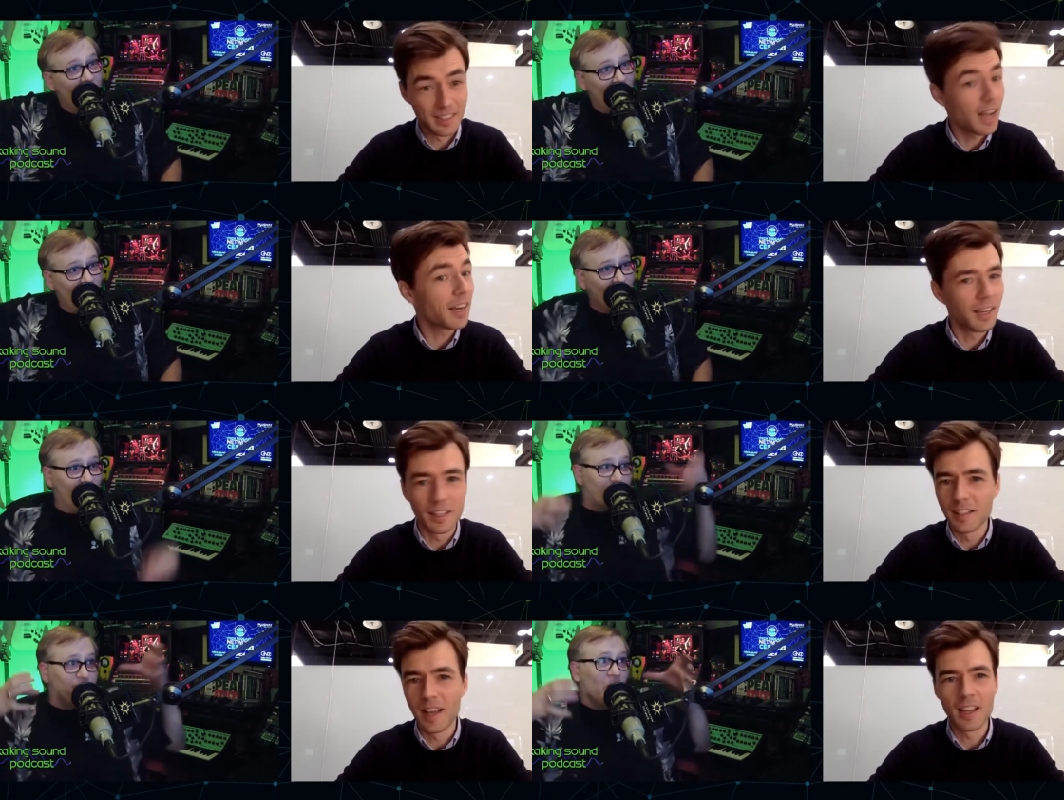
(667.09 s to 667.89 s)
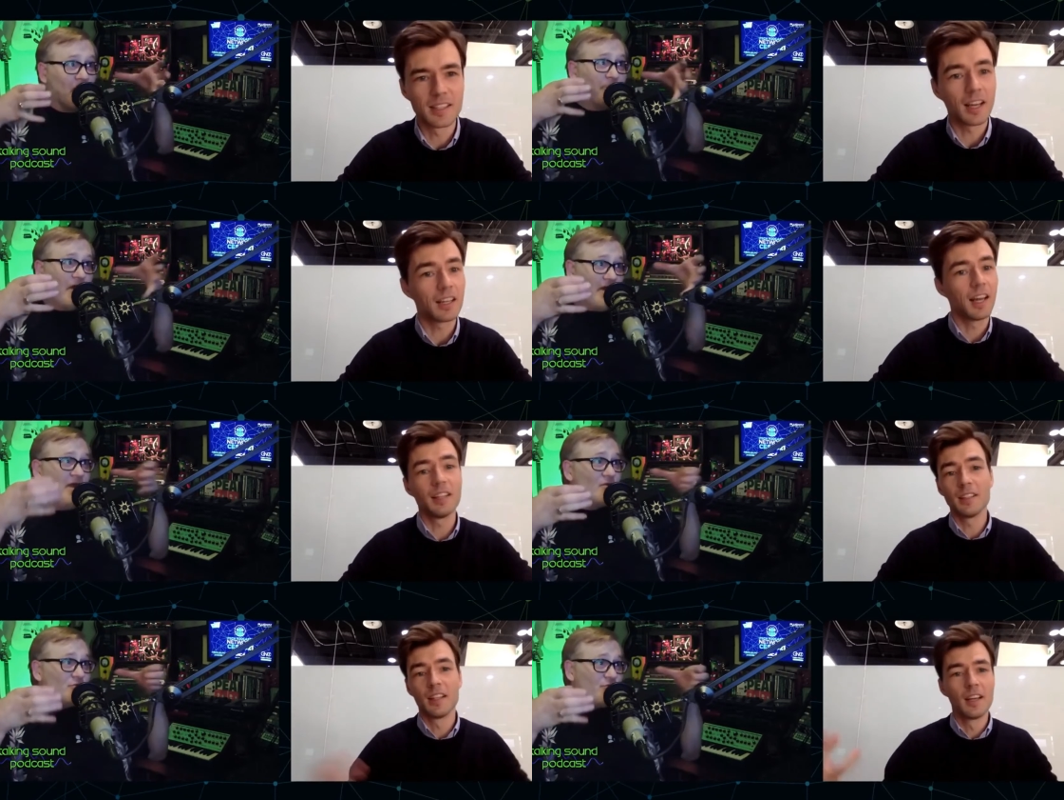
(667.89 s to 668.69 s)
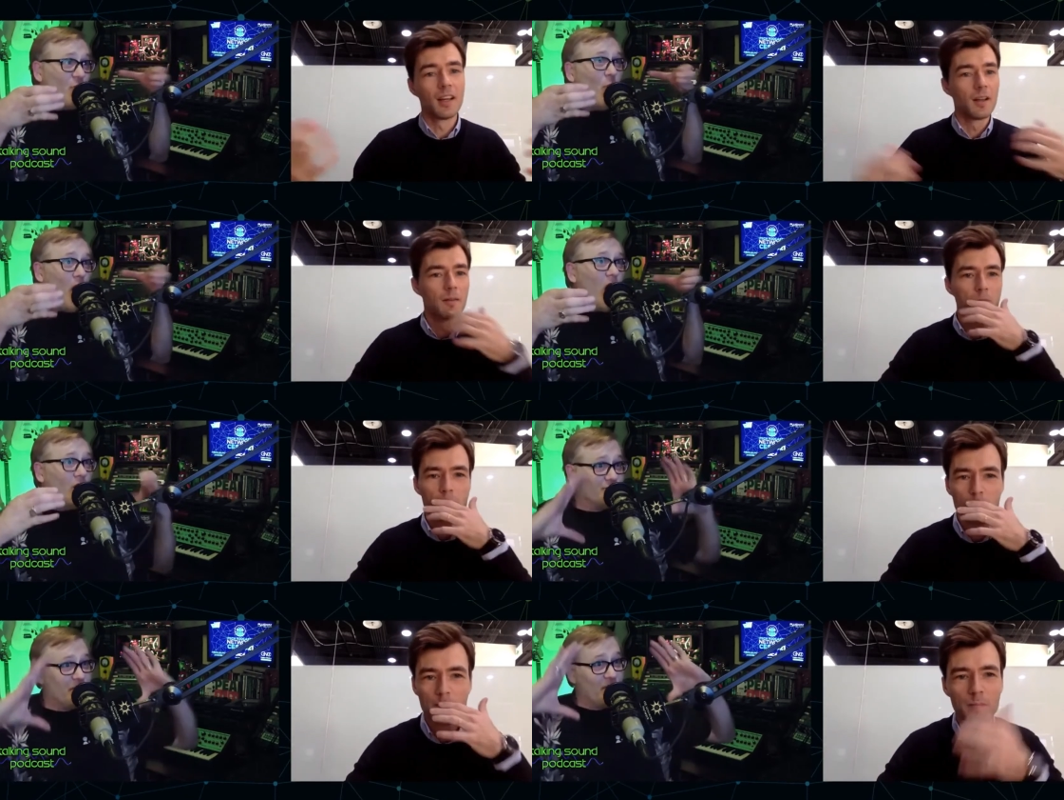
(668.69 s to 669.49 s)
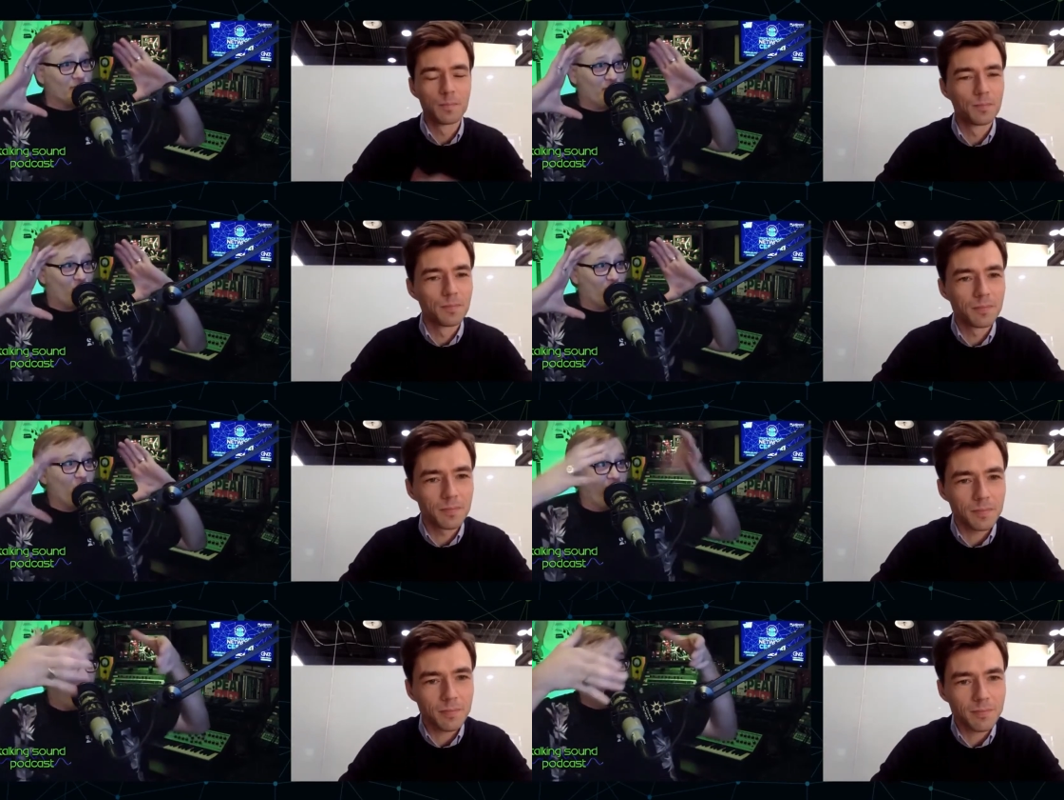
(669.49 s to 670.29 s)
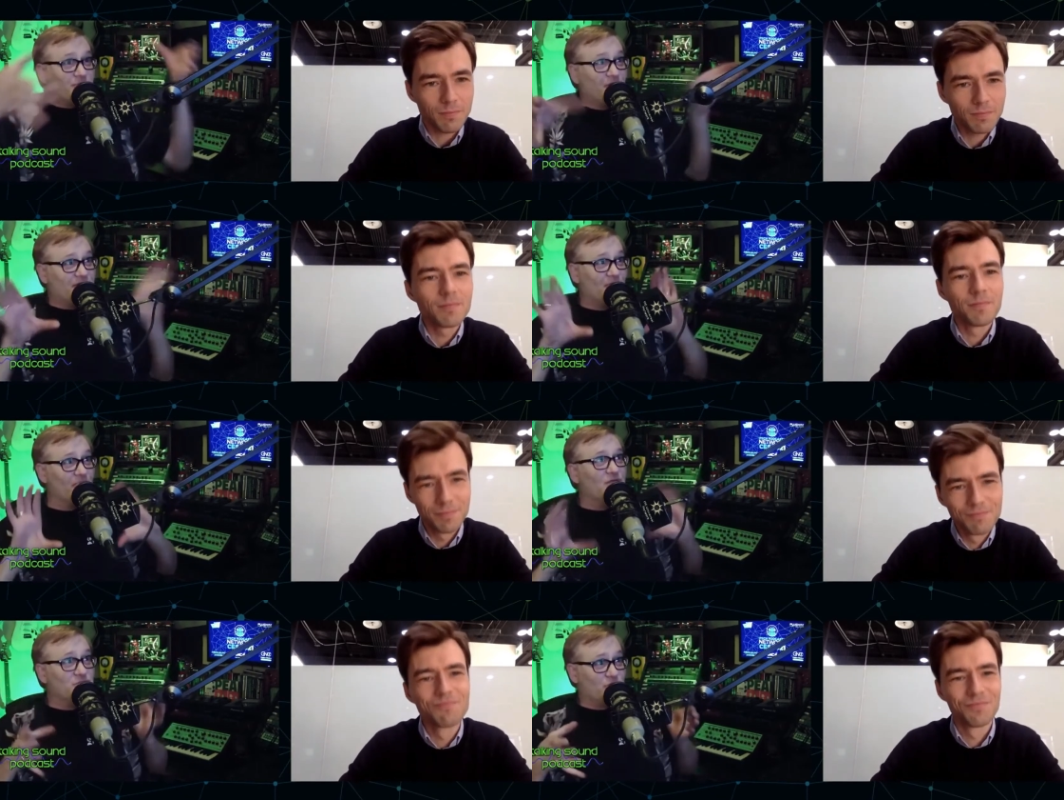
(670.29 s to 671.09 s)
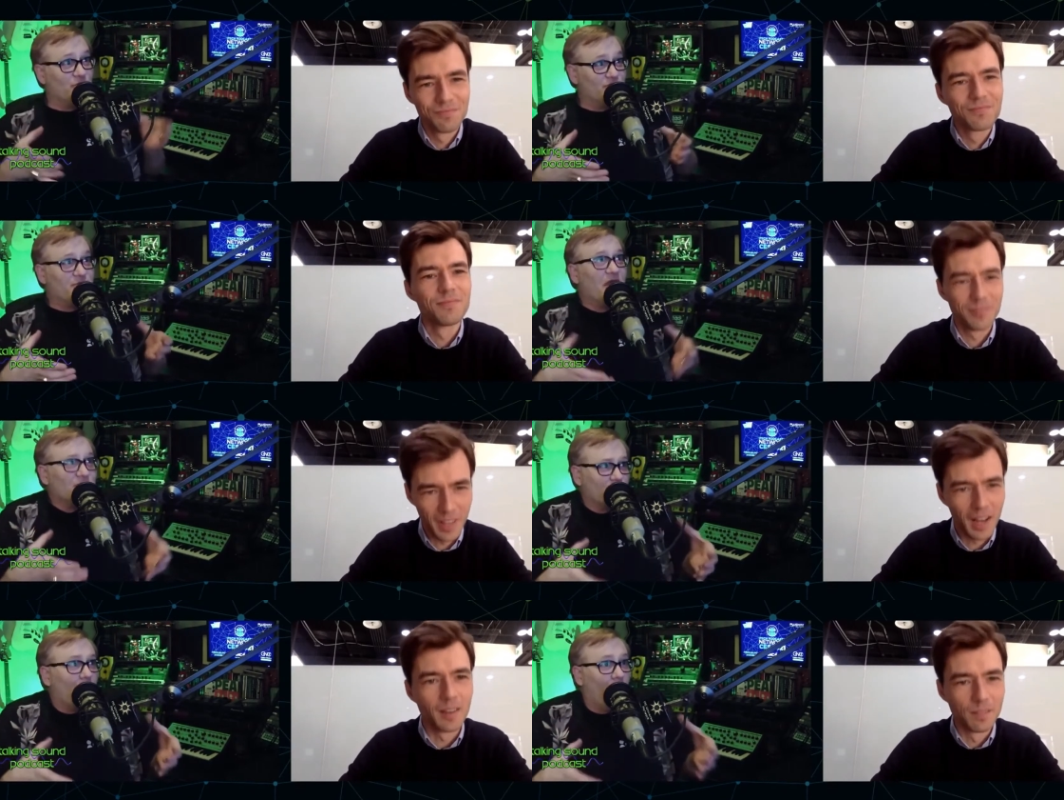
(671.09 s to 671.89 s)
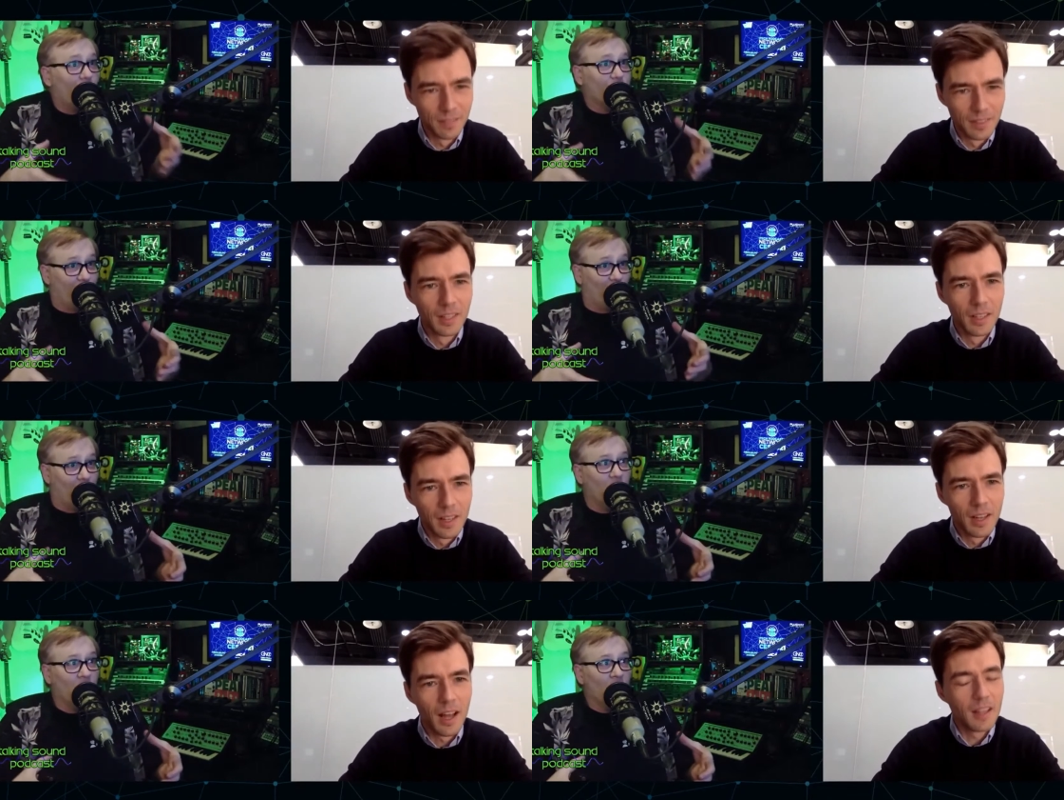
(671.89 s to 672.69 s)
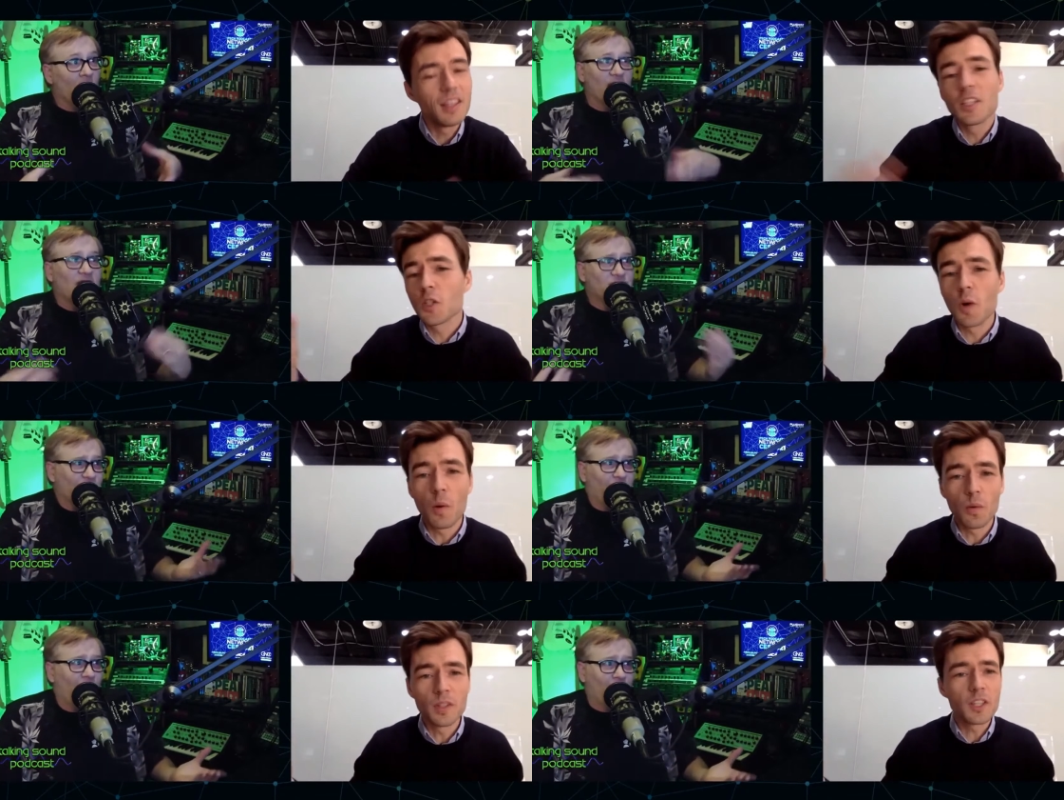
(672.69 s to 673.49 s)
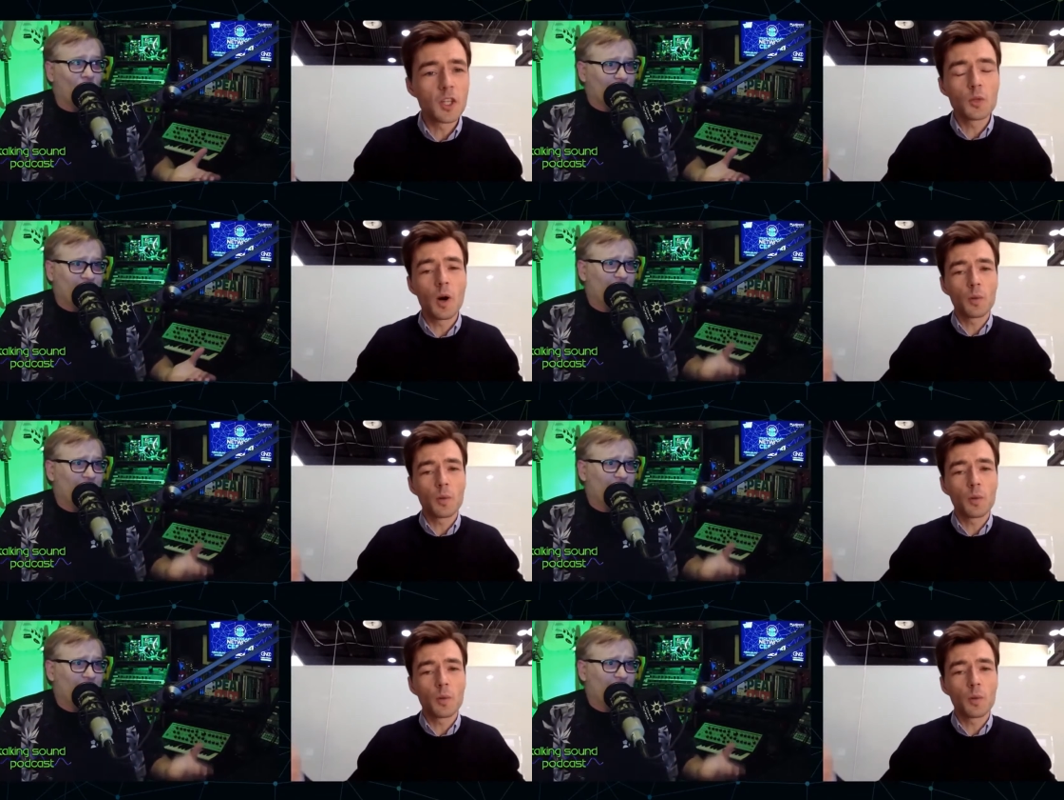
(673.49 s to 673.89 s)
Speaker 1: Exactly. Um, exactly. But here's the walls. Here's the roof. Here's the dimensions. That's the yeah. hard part. And That's this is the part we're,